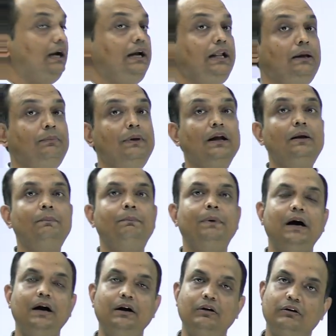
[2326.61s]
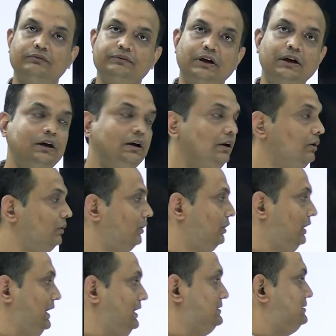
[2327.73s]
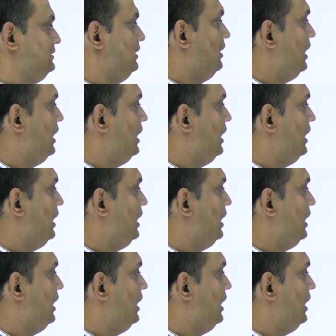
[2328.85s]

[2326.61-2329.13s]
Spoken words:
tibial part of the condyles. Now